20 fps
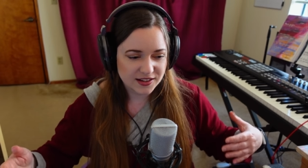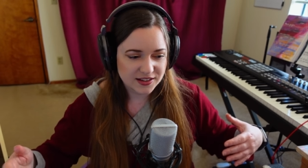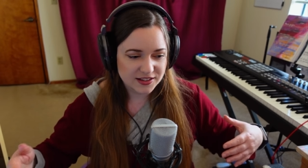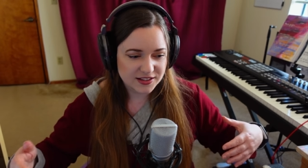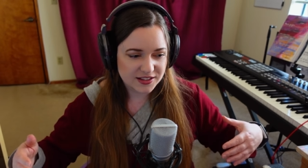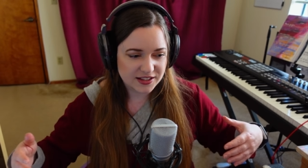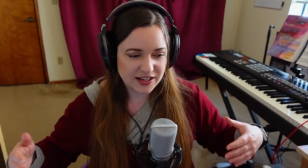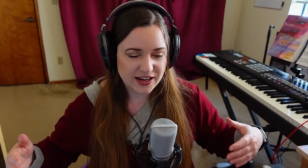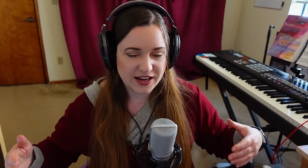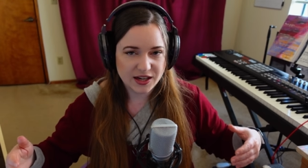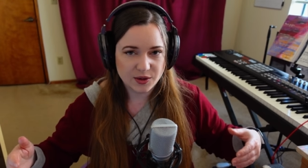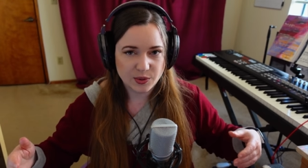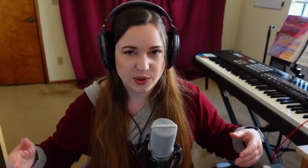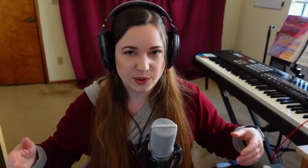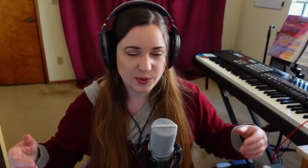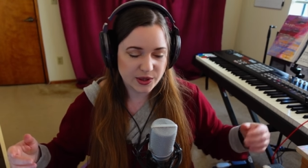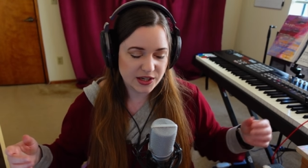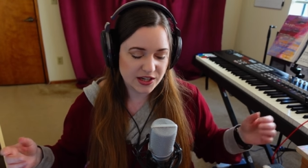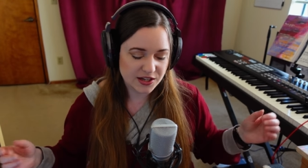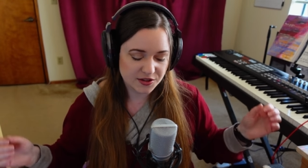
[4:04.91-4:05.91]
thing where
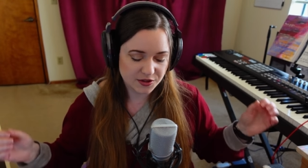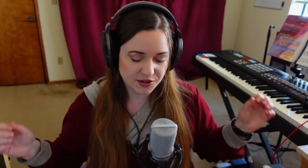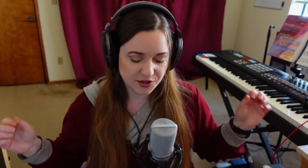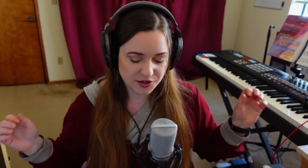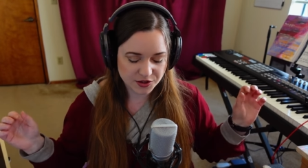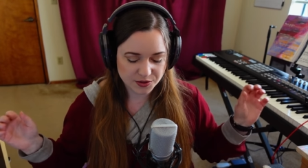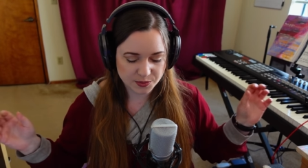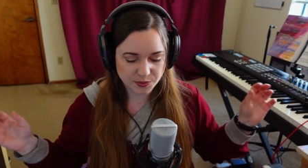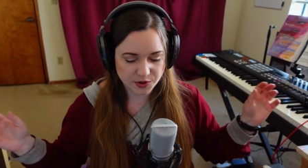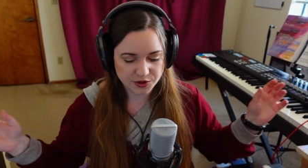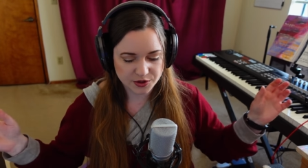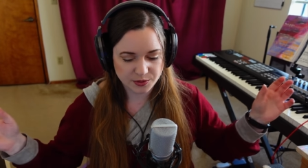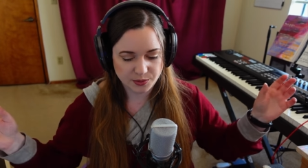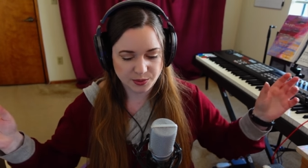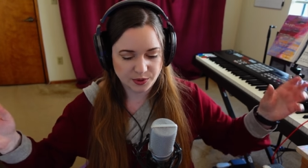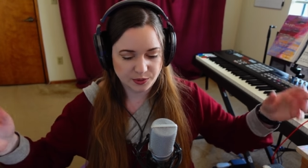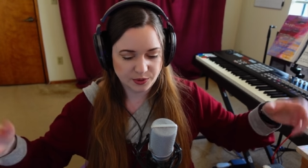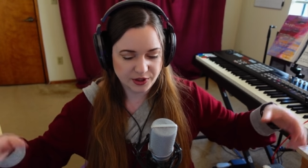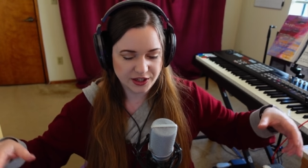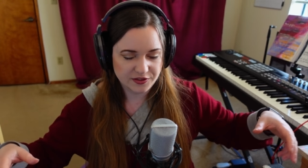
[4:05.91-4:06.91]
we need to use
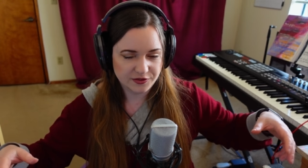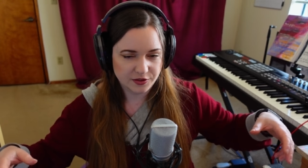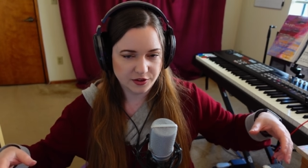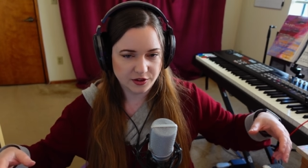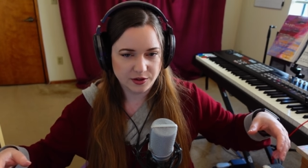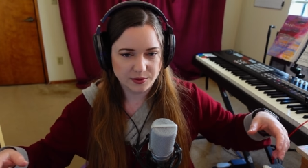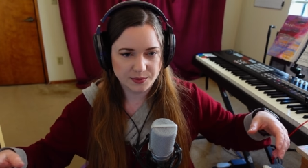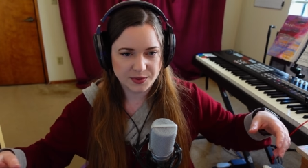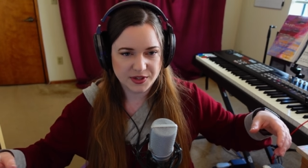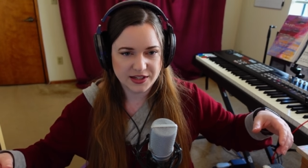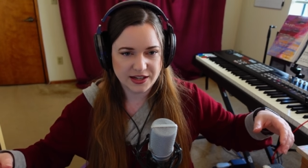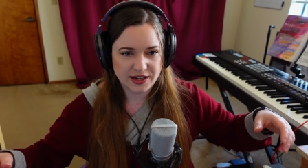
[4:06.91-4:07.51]
multiple reverbs